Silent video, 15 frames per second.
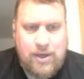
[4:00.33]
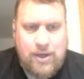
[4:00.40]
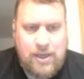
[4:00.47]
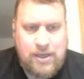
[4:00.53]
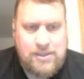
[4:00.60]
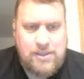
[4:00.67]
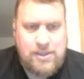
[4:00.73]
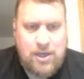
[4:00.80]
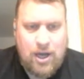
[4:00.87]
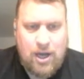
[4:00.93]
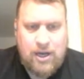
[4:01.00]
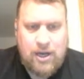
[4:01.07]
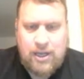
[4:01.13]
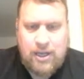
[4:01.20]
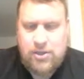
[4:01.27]
is
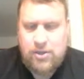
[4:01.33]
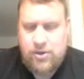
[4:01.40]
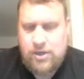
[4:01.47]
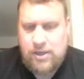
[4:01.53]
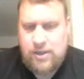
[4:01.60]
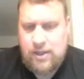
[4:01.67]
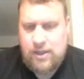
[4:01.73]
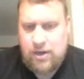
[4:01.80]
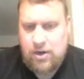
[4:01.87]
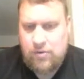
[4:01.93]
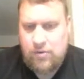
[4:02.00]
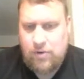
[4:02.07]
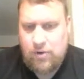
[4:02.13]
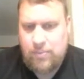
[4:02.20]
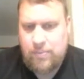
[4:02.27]
not included in the
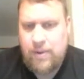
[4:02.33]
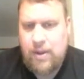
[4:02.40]
interval.